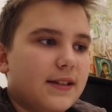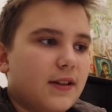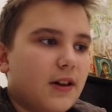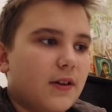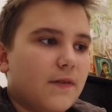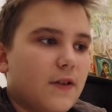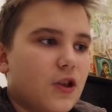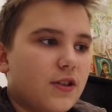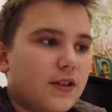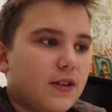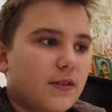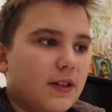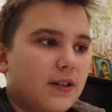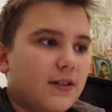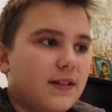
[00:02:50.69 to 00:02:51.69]
Stockfish is
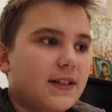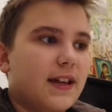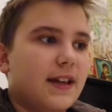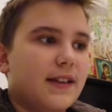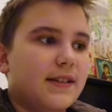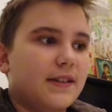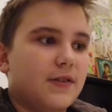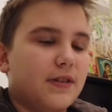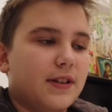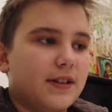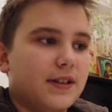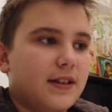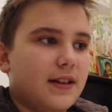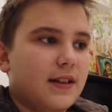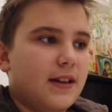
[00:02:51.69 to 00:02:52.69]
going to say there
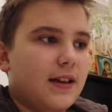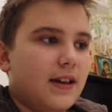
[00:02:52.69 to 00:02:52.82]
is